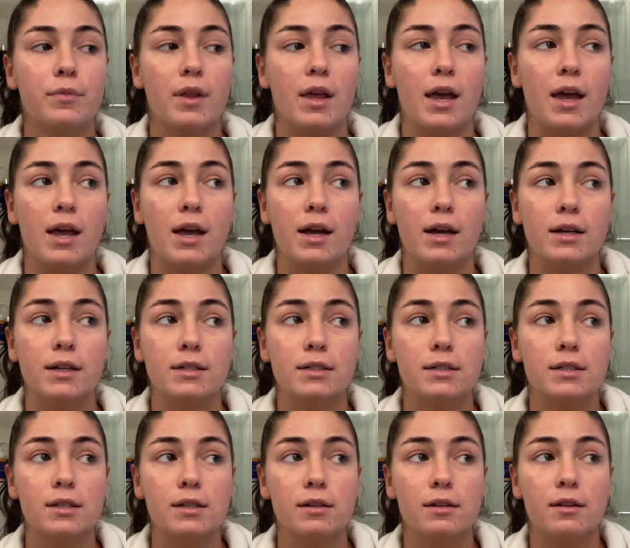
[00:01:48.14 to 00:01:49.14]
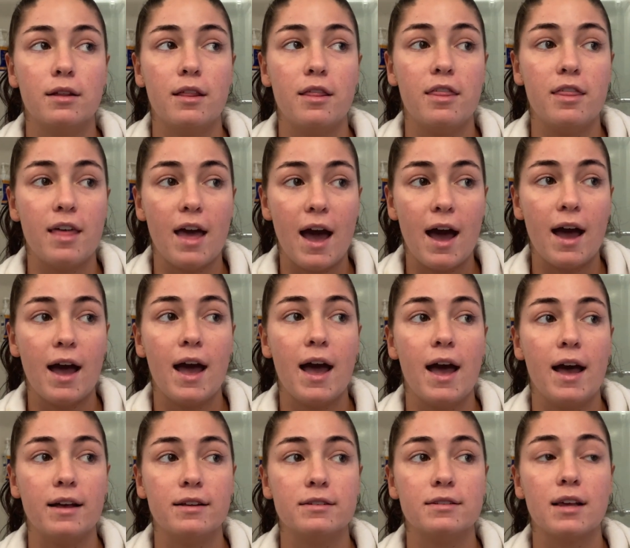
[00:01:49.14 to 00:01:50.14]
And that
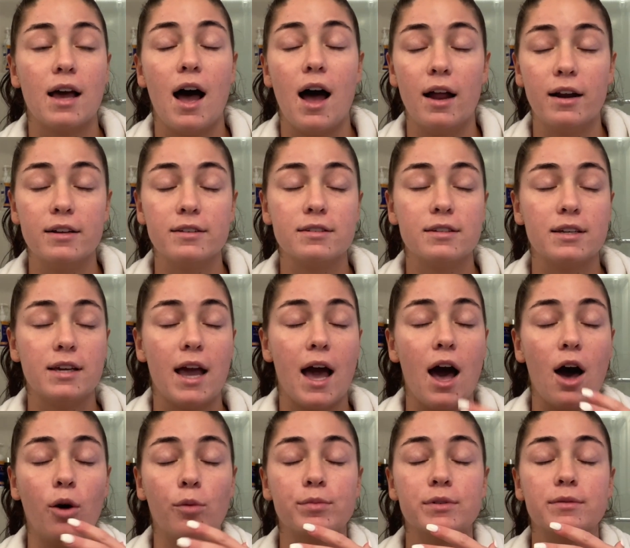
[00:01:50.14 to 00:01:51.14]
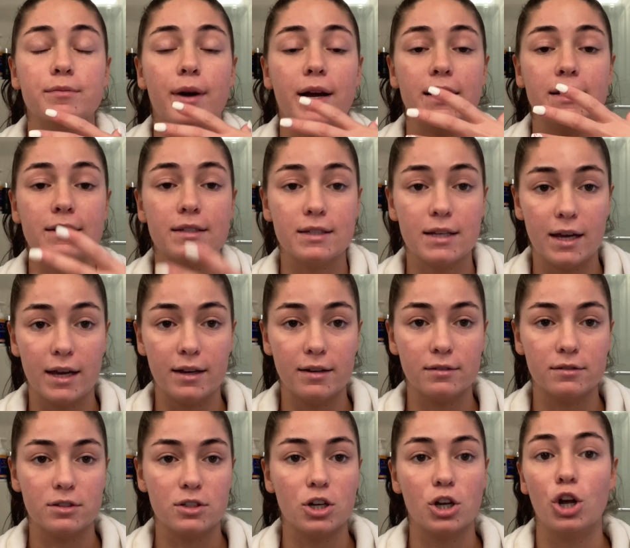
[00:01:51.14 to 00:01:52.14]
has honestly helped my
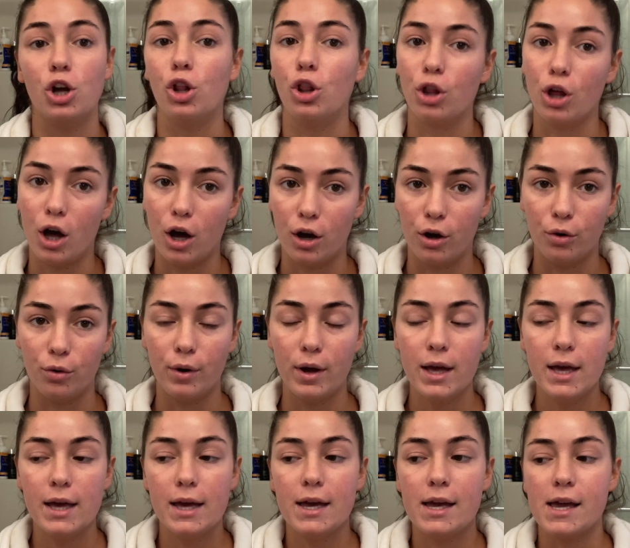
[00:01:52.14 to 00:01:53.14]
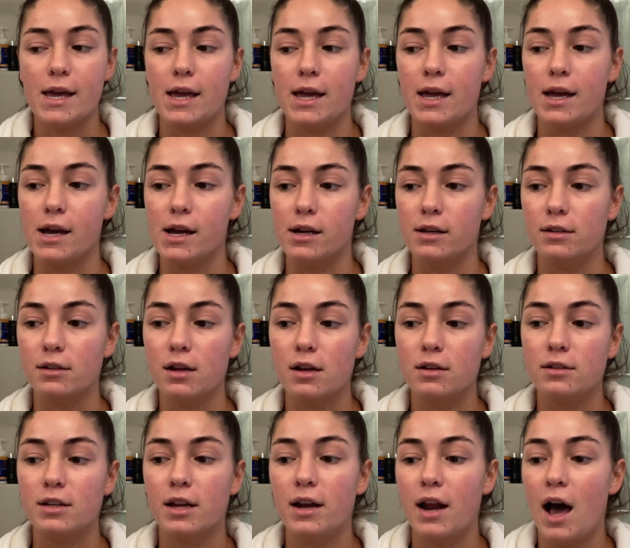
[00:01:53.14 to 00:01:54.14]
skin to glow and
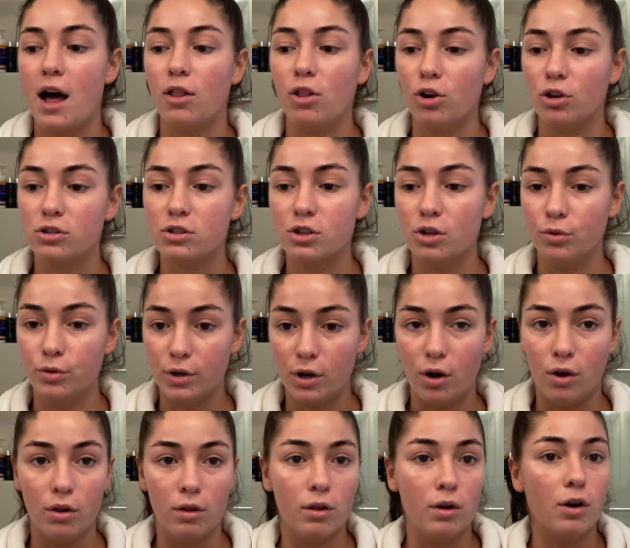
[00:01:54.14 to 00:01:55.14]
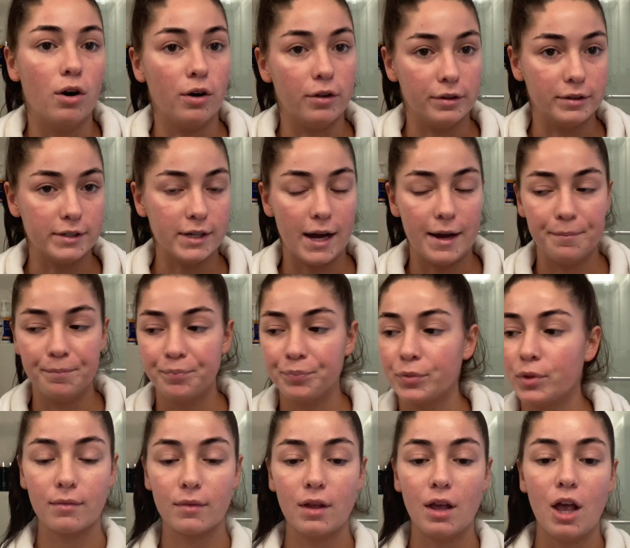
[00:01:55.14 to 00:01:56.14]
to not look so dull all the time.
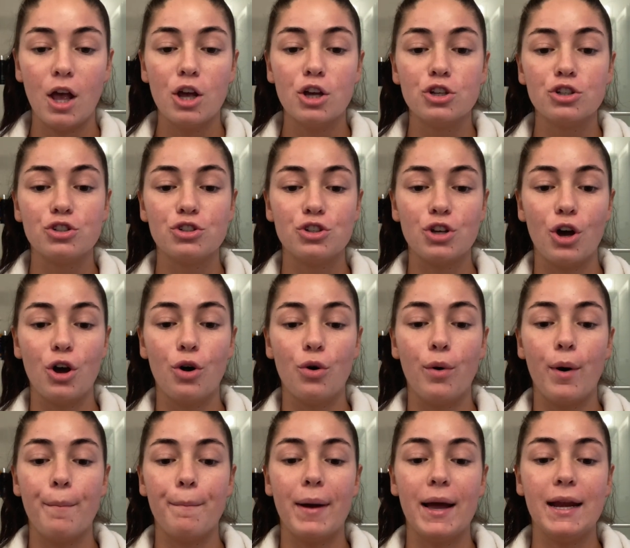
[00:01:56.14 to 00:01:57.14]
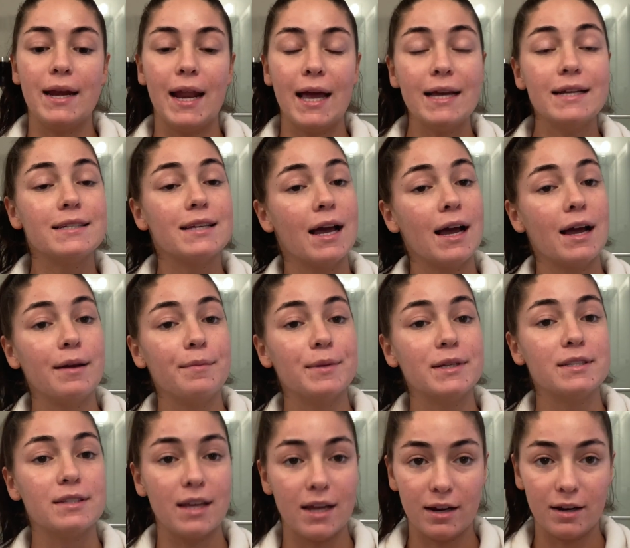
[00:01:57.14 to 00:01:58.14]
So my nighttime
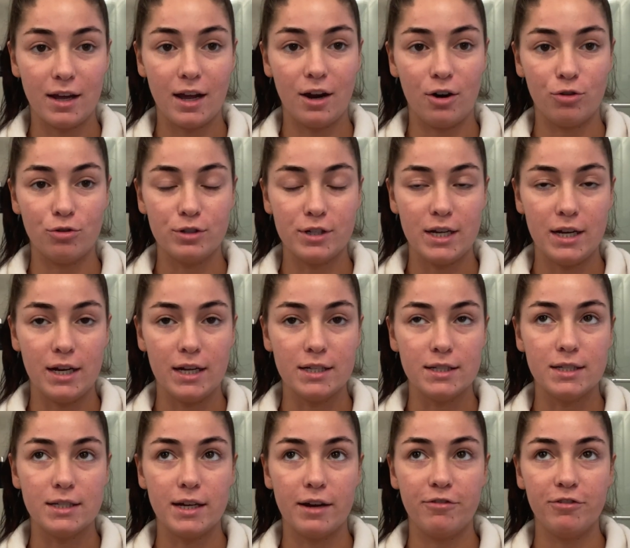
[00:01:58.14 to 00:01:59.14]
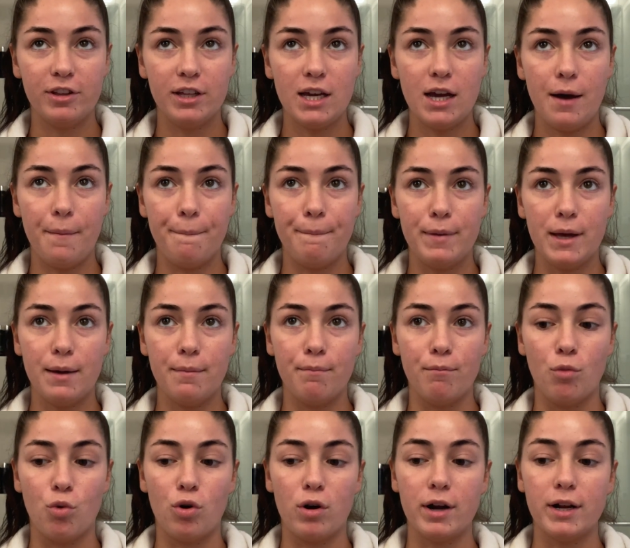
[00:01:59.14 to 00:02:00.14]
skincare routine is definitely a bit
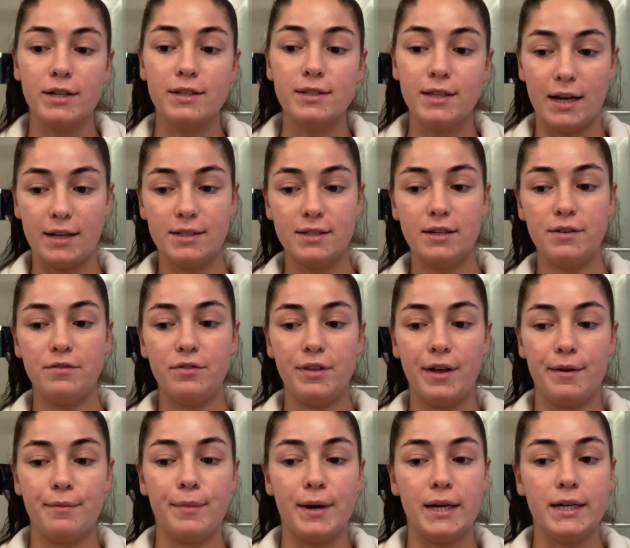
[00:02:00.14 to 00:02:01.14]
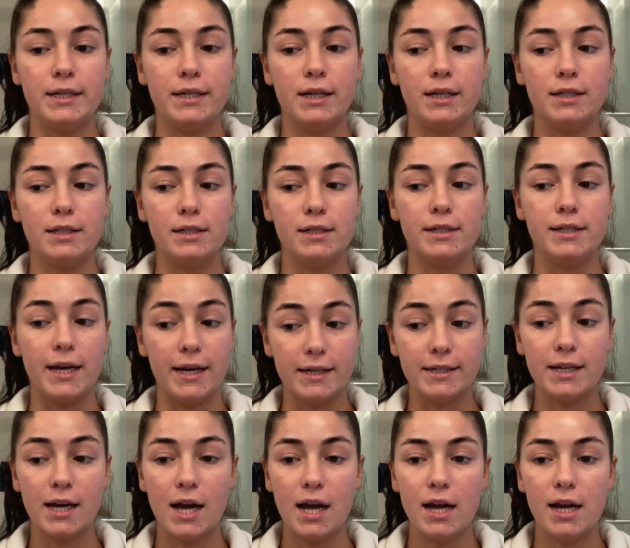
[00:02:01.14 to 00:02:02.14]
more excessive than my
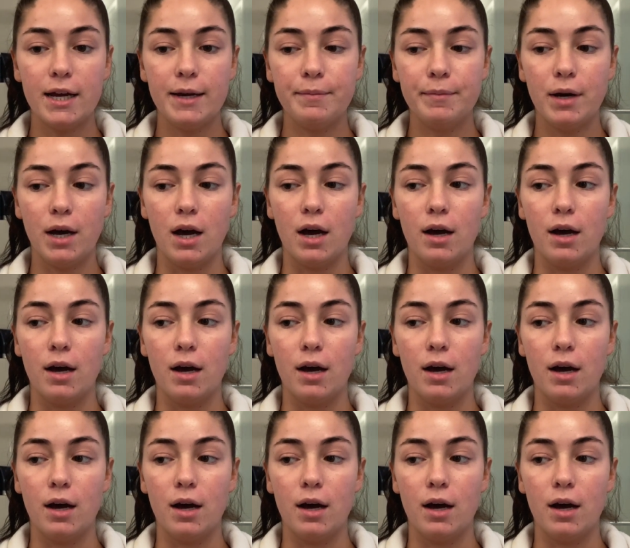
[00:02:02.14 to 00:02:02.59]
daytime